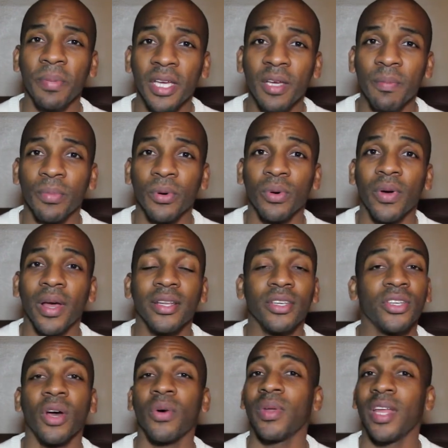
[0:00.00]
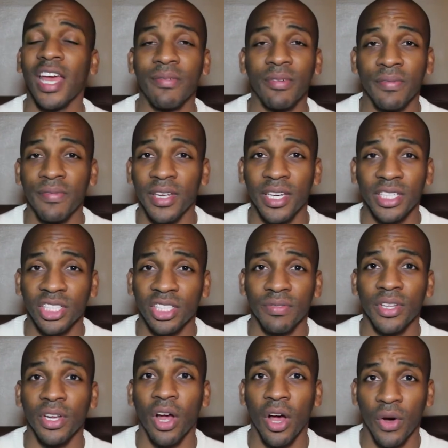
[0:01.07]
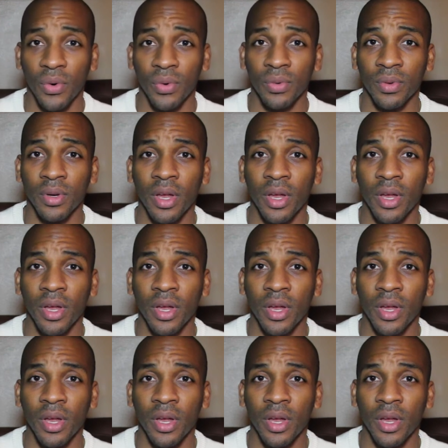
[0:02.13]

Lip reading: people don't have a vision of their own,